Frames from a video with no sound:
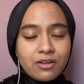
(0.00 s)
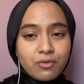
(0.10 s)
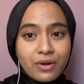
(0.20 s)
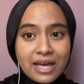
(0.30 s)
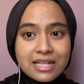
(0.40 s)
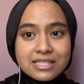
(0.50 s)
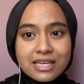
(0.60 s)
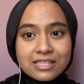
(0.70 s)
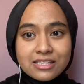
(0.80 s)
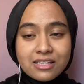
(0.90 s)
rats
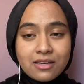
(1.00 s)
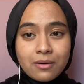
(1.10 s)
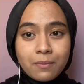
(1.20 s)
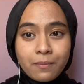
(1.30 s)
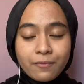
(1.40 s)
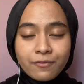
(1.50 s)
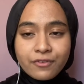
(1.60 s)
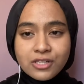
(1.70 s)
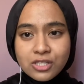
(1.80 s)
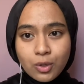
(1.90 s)
as their
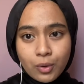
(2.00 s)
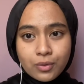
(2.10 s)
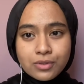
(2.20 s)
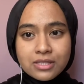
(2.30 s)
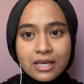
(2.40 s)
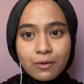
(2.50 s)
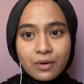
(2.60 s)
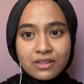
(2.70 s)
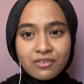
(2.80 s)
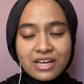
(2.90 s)
first host, and when
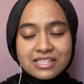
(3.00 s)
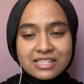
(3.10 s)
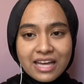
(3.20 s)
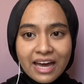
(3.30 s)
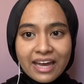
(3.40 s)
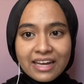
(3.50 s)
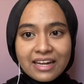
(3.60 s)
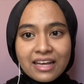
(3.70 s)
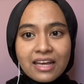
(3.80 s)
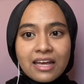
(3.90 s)
the rats died,
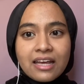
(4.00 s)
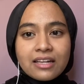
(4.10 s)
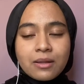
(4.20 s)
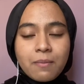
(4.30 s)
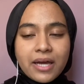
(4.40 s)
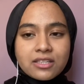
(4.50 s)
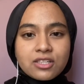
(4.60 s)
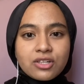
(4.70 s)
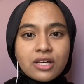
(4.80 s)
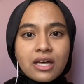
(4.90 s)
the
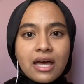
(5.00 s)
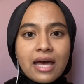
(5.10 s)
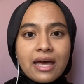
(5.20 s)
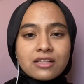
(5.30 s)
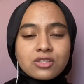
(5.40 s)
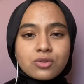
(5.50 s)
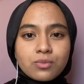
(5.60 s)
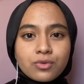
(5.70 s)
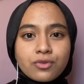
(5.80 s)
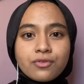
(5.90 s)
bacteria had to
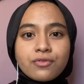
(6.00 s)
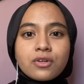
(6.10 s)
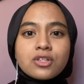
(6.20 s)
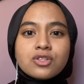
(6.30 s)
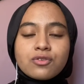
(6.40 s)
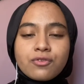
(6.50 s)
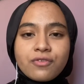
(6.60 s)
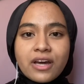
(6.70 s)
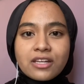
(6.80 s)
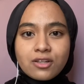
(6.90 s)
move to
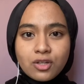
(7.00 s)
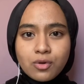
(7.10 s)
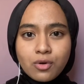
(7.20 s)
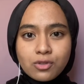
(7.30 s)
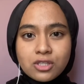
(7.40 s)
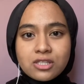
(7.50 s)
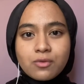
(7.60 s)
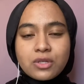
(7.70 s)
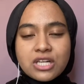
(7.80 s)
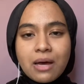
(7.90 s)
find a new host,
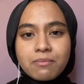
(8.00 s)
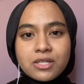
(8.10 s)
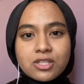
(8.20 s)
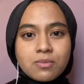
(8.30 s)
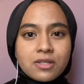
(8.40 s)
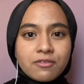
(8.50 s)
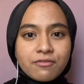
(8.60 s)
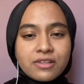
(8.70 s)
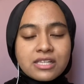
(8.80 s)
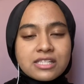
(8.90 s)
which happened to be the
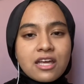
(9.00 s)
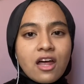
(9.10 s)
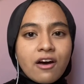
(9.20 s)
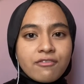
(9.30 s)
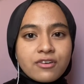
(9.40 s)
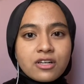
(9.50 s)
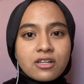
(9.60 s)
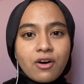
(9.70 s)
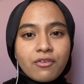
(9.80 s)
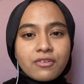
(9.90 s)
fleas that hovered
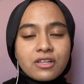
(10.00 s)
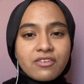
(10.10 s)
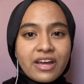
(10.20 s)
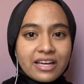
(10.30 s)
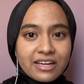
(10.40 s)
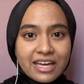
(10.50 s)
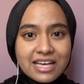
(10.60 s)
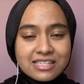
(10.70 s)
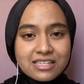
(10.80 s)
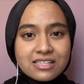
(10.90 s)
over the rat
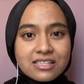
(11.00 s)
carcasses.